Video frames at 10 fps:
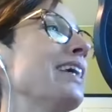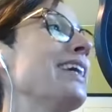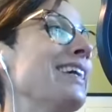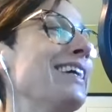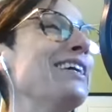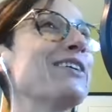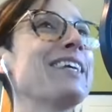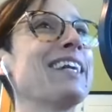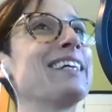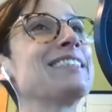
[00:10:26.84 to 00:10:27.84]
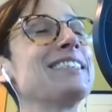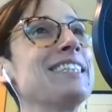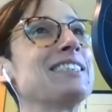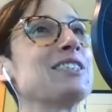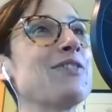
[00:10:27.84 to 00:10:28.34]
here in the United
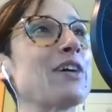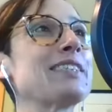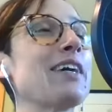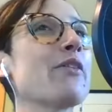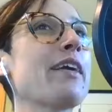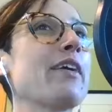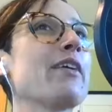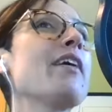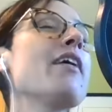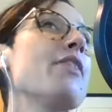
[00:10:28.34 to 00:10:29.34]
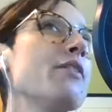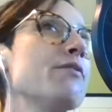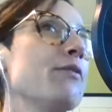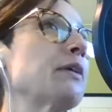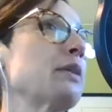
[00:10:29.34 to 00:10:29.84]
States as far as healthcare, they're
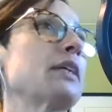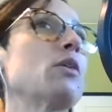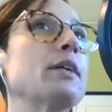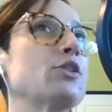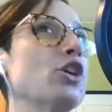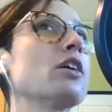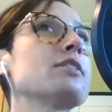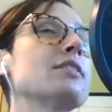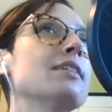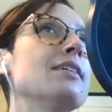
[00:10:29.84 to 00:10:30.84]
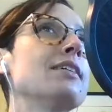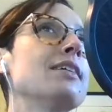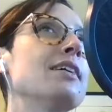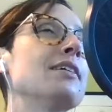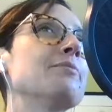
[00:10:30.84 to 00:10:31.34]
frequently quite shocked
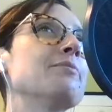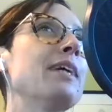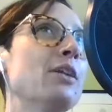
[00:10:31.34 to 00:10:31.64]
um, and